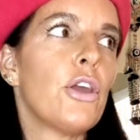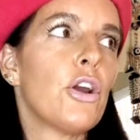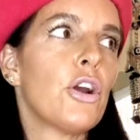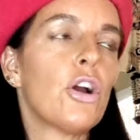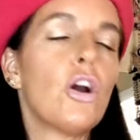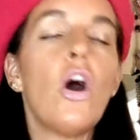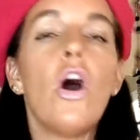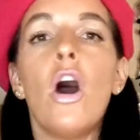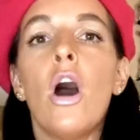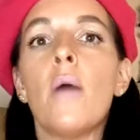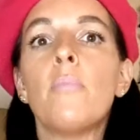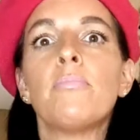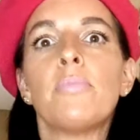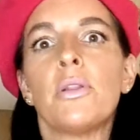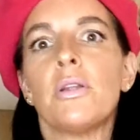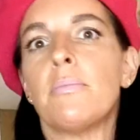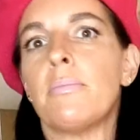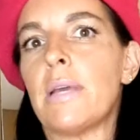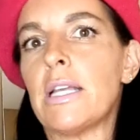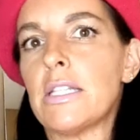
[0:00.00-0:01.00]

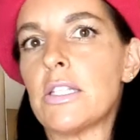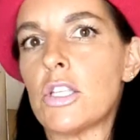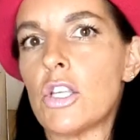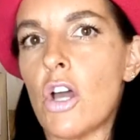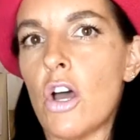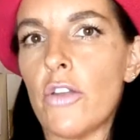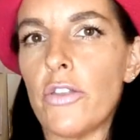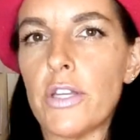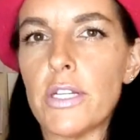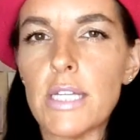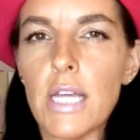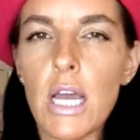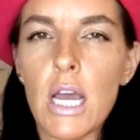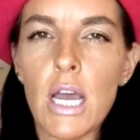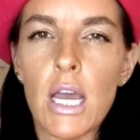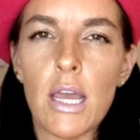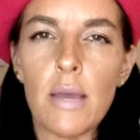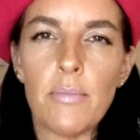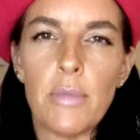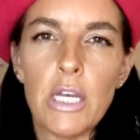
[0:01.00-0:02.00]
compliments all the
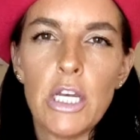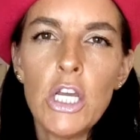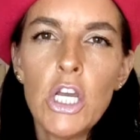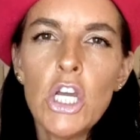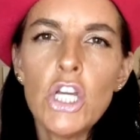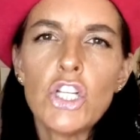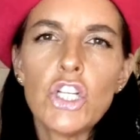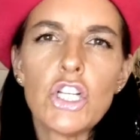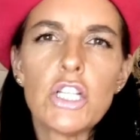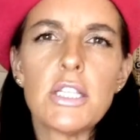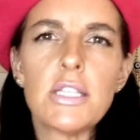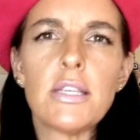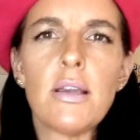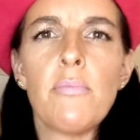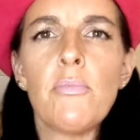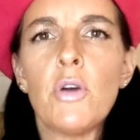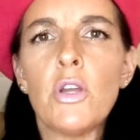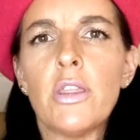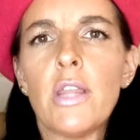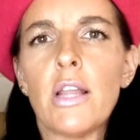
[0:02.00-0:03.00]
time, and just
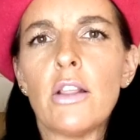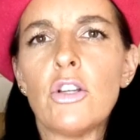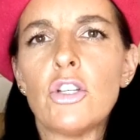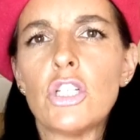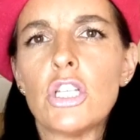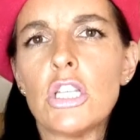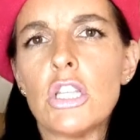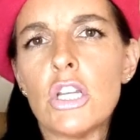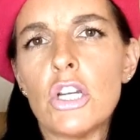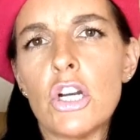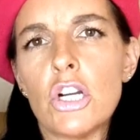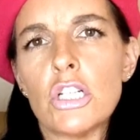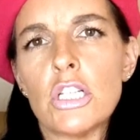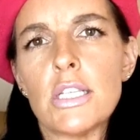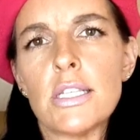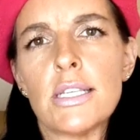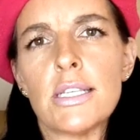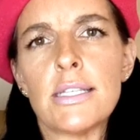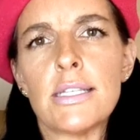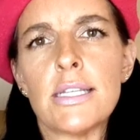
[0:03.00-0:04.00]
someone that looks at the
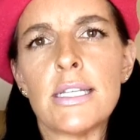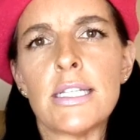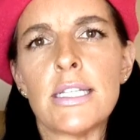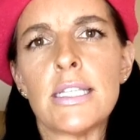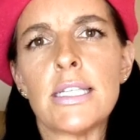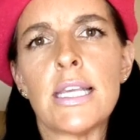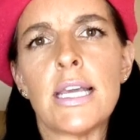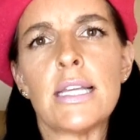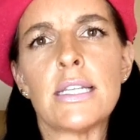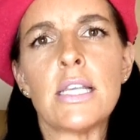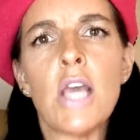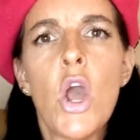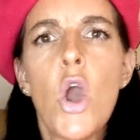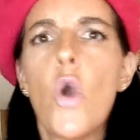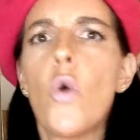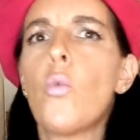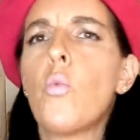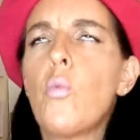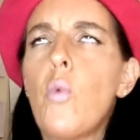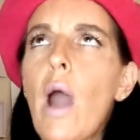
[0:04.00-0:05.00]
narcissist and says,
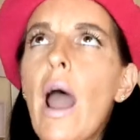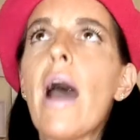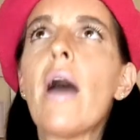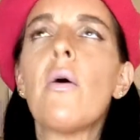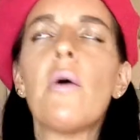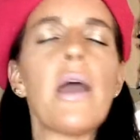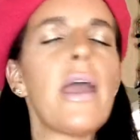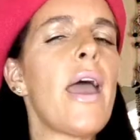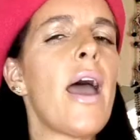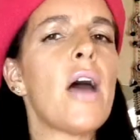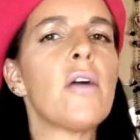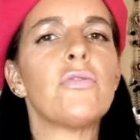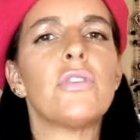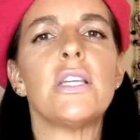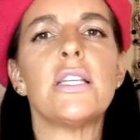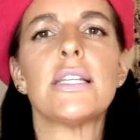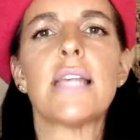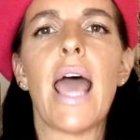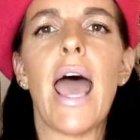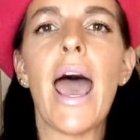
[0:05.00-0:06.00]
wow, I have
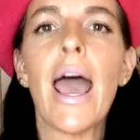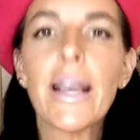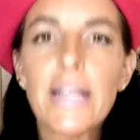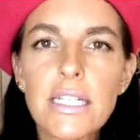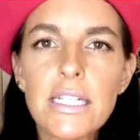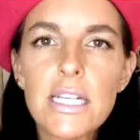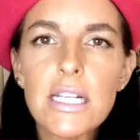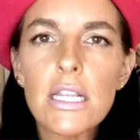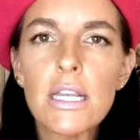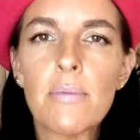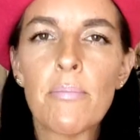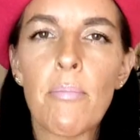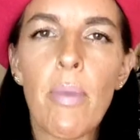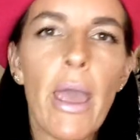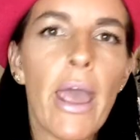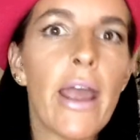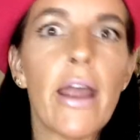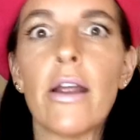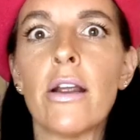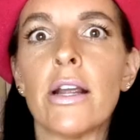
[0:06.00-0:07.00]
these excellent
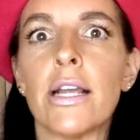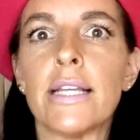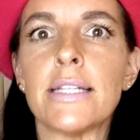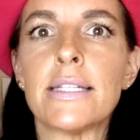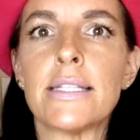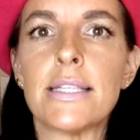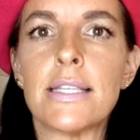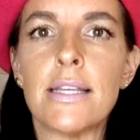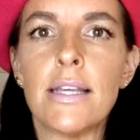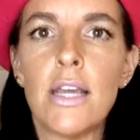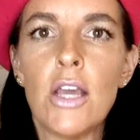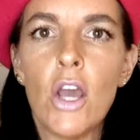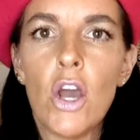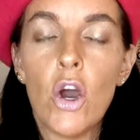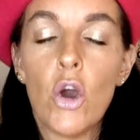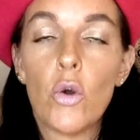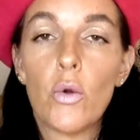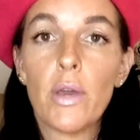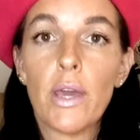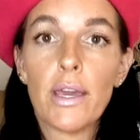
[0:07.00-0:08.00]
parents.
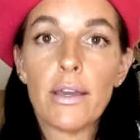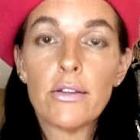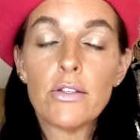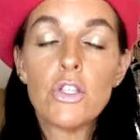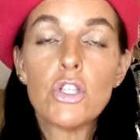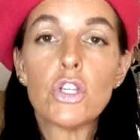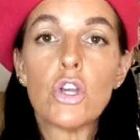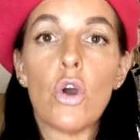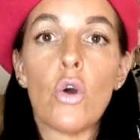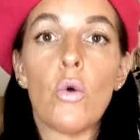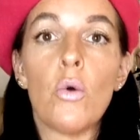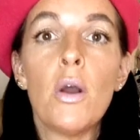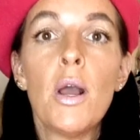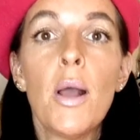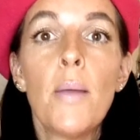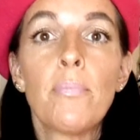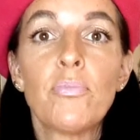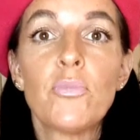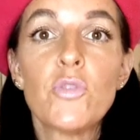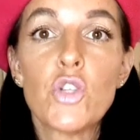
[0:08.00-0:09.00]
Okay, so
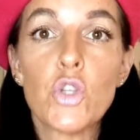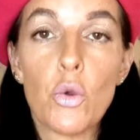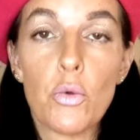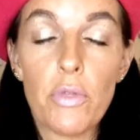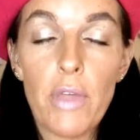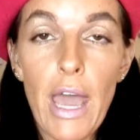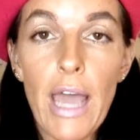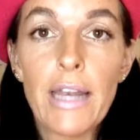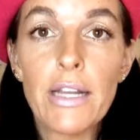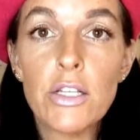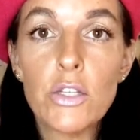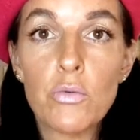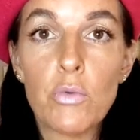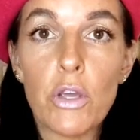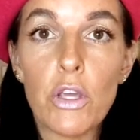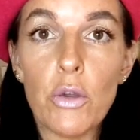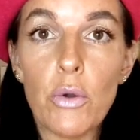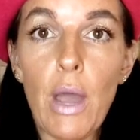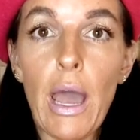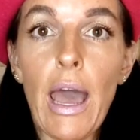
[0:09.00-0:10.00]
that is what
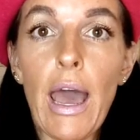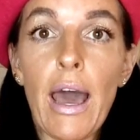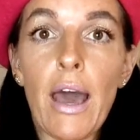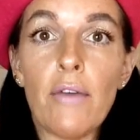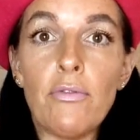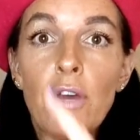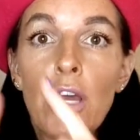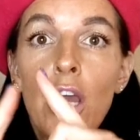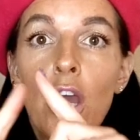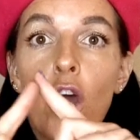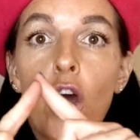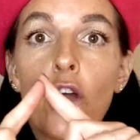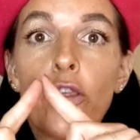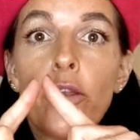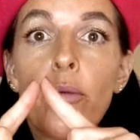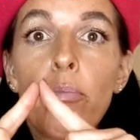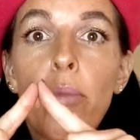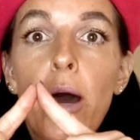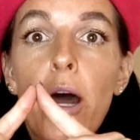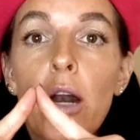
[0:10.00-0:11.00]
you have on
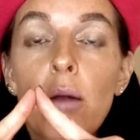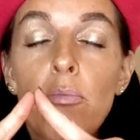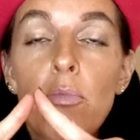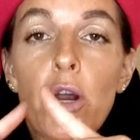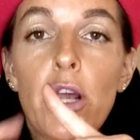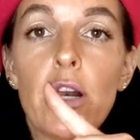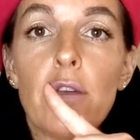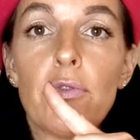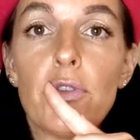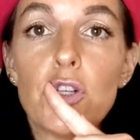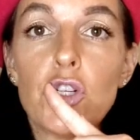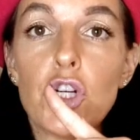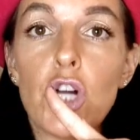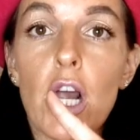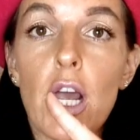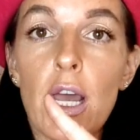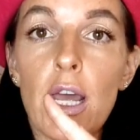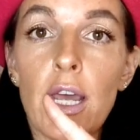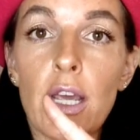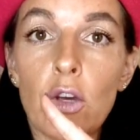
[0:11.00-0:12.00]
the bottom right of the
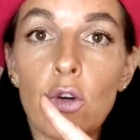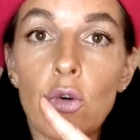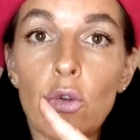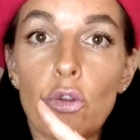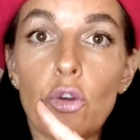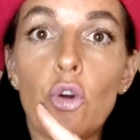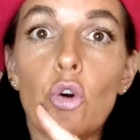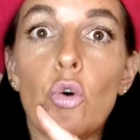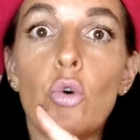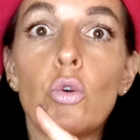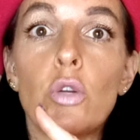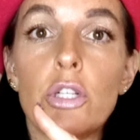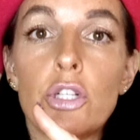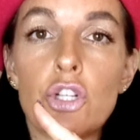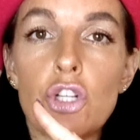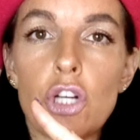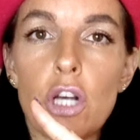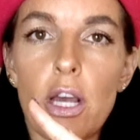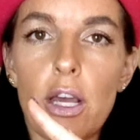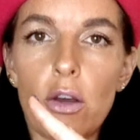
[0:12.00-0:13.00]
triangle, the golden
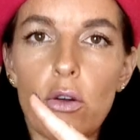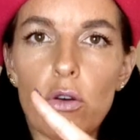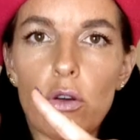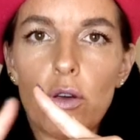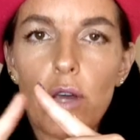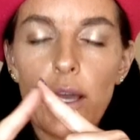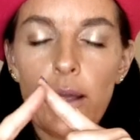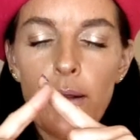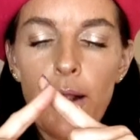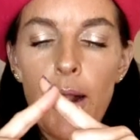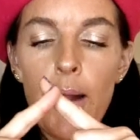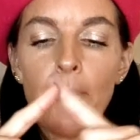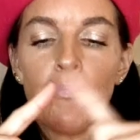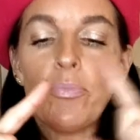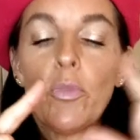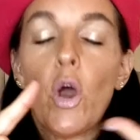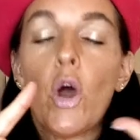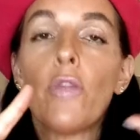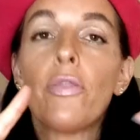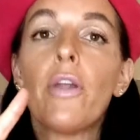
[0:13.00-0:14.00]
child. Okay,
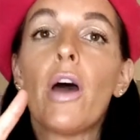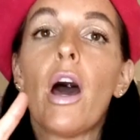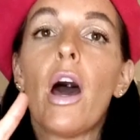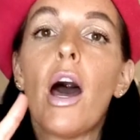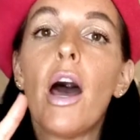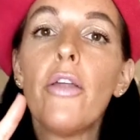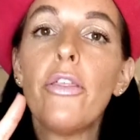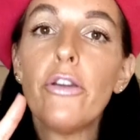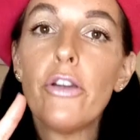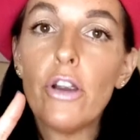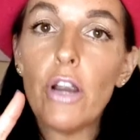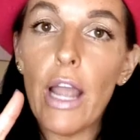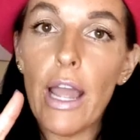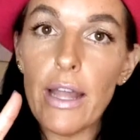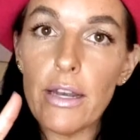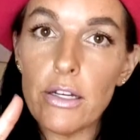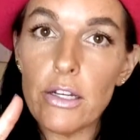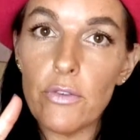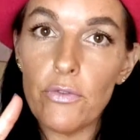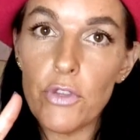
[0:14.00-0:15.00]
on the other
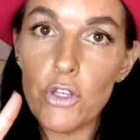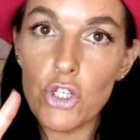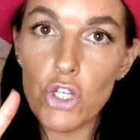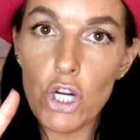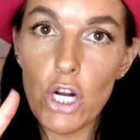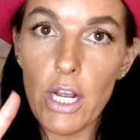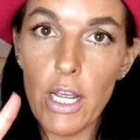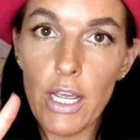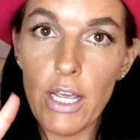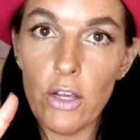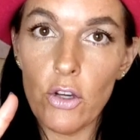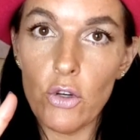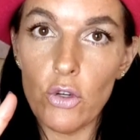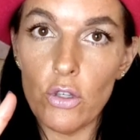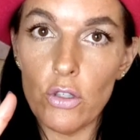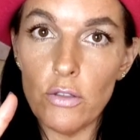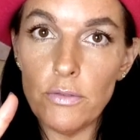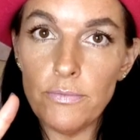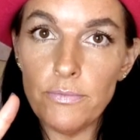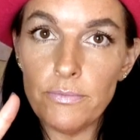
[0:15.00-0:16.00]
end of the
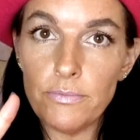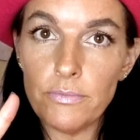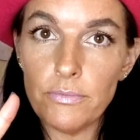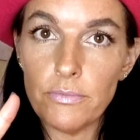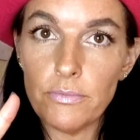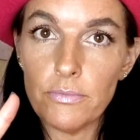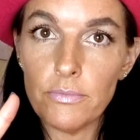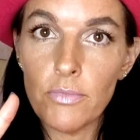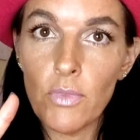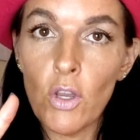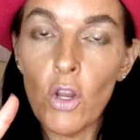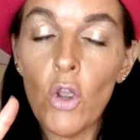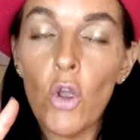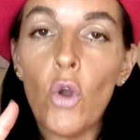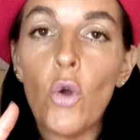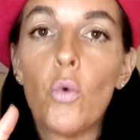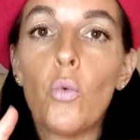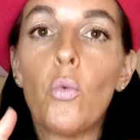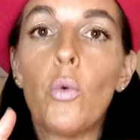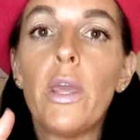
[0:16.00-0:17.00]
triangle
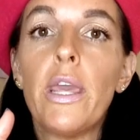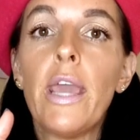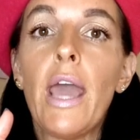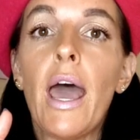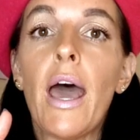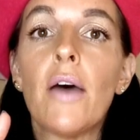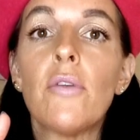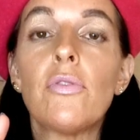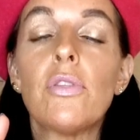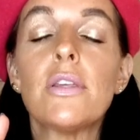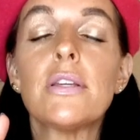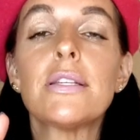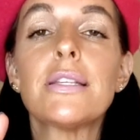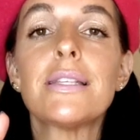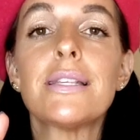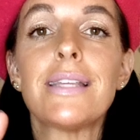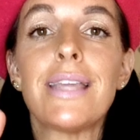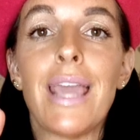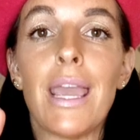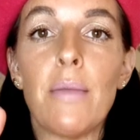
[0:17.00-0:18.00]
we have the
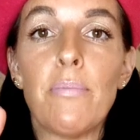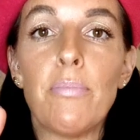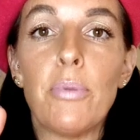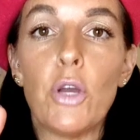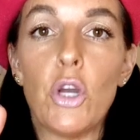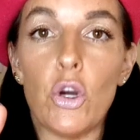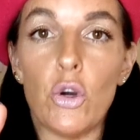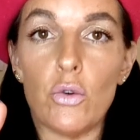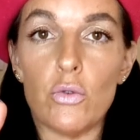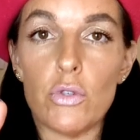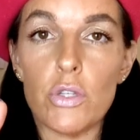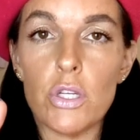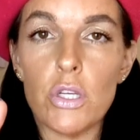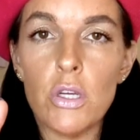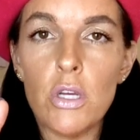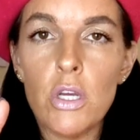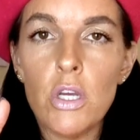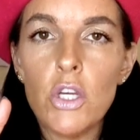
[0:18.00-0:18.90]
scapegoat.